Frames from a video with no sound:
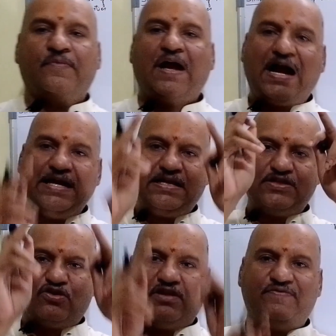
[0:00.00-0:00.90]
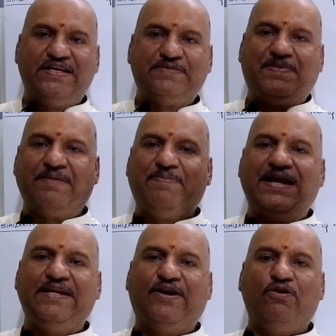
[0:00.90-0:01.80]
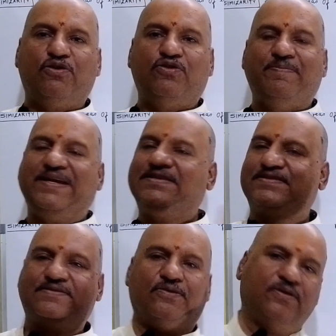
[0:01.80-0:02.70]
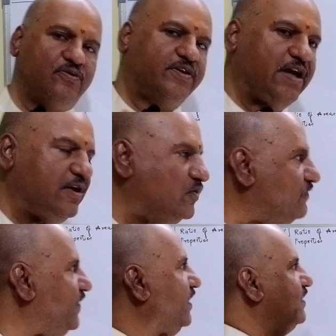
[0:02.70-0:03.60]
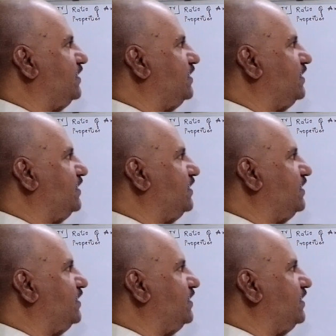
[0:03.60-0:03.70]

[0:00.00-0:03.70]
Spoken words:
Height is always perpendicular to the base. Okay, don't forget